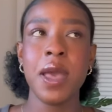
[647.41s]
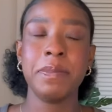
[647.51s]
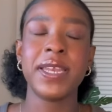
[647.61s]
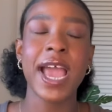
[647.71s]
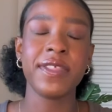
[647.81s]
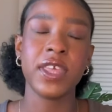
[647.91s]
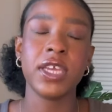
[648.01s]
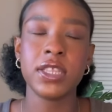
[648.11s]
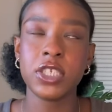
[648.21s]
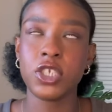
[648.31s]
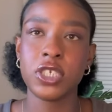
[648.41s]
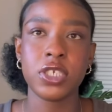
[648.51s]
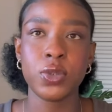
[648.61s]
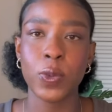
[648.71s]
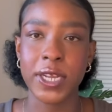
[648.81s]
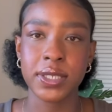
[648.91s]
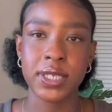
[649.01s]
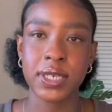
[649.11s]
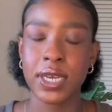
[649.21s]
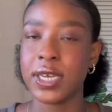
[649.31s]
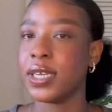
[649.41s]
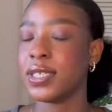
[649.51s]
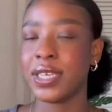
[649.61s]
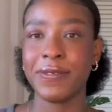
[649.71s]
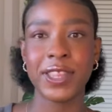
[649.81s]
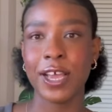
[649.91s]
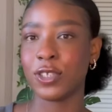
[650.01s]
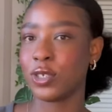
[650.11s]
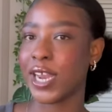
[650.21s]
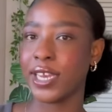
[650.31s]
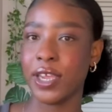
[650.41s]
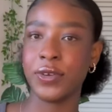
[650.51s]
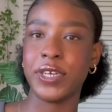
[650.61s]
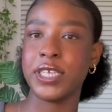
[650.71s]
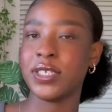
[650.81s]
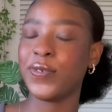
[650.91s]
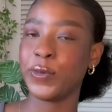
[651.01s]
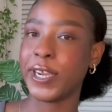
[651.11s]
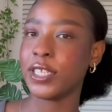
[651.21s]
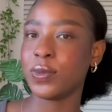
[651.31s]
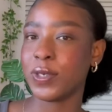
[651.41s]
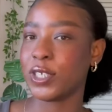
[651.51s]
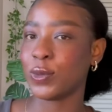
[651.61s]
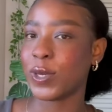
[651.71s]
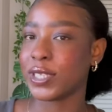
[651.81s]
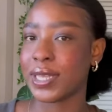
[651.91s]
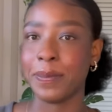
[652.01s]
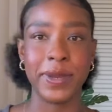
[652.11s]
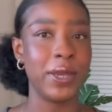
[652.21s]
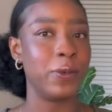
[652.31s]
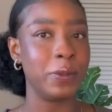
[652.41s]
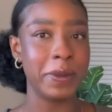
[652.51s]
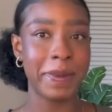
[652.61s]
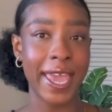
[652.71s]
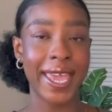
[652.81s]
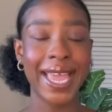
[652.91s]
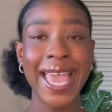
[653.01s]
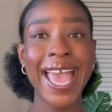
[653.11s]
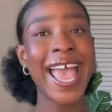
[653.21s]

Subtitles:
But I think that she just wanted her 7,000 Rand increase for rent, which is what somebody will be paying.